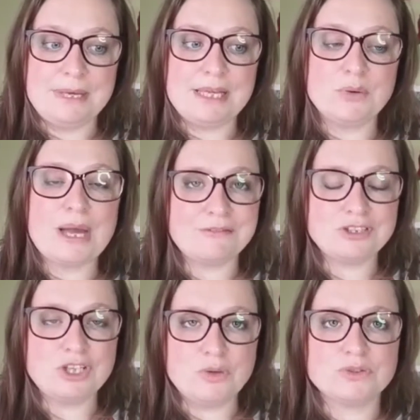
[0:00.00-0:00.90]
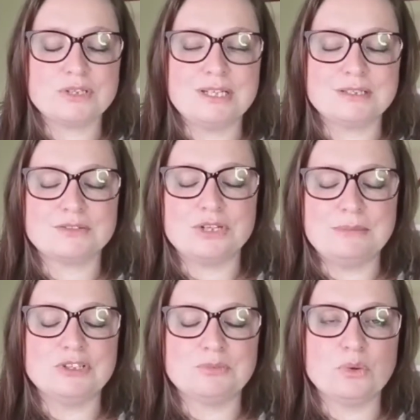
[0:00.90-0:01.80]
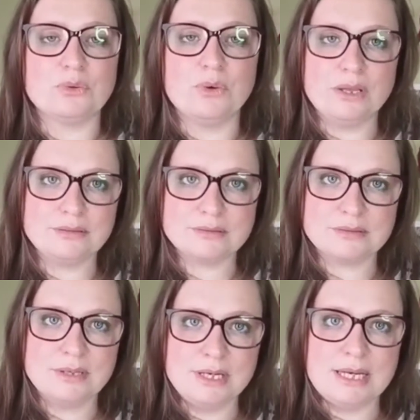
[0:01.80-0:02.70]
You have to use these treatments more than once.